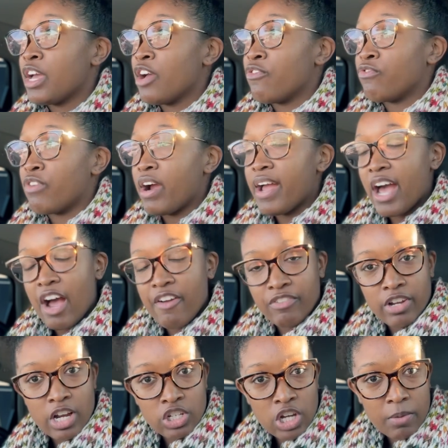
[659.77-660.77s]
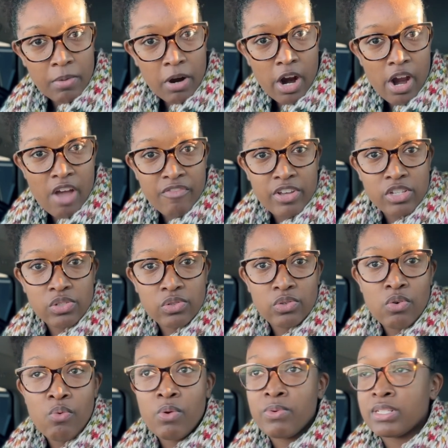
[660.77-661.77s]
Right after I dropped RF at
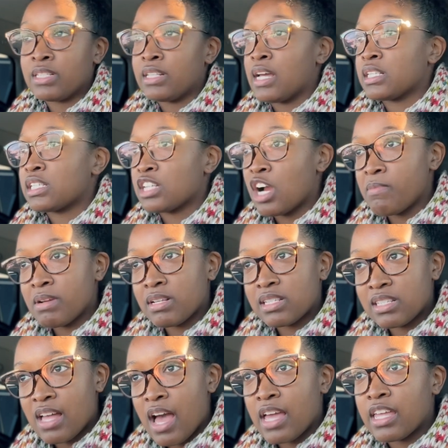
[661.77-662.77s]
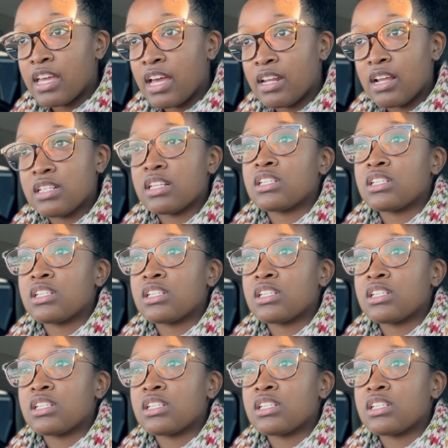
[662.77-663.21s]
school, we was in that Starbucks line getting us a